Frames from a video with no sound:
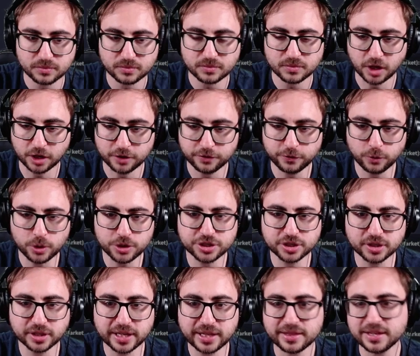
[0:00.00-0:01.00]

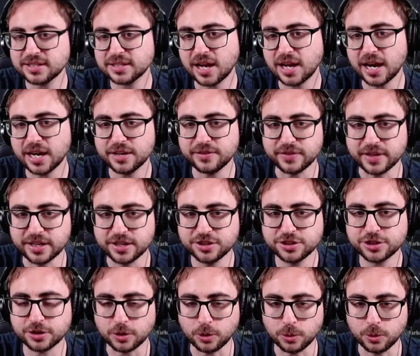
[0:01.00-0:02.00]
Unfortunately, this kind of is
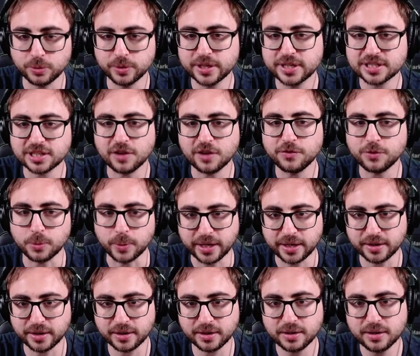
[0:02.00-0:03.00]
your only
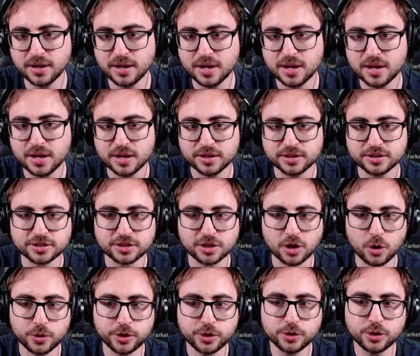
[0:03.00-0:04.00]
Self-Awakener, so
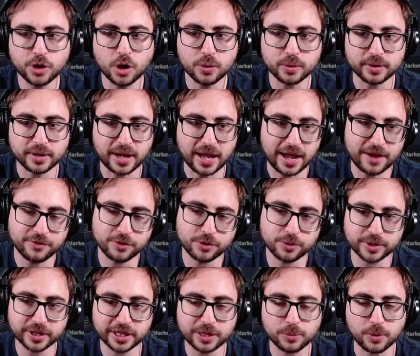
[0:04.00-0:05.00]
you don't ever
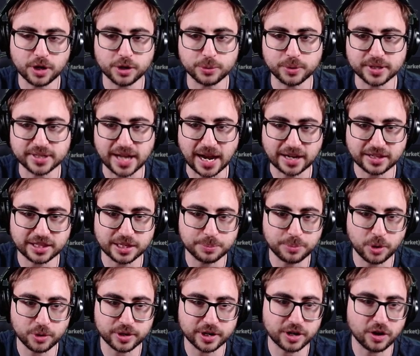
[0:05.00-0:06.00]
really want to attack the
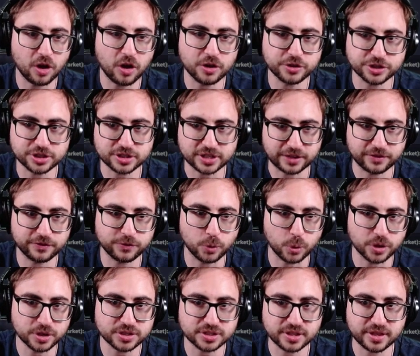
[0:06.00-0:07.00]
opponent at all and just like
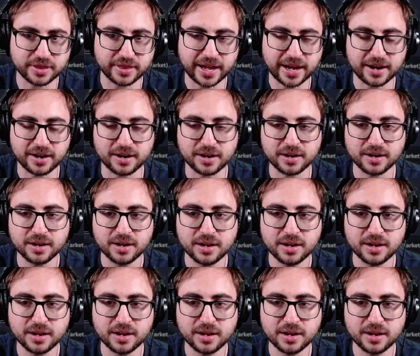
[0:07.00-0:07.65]
force their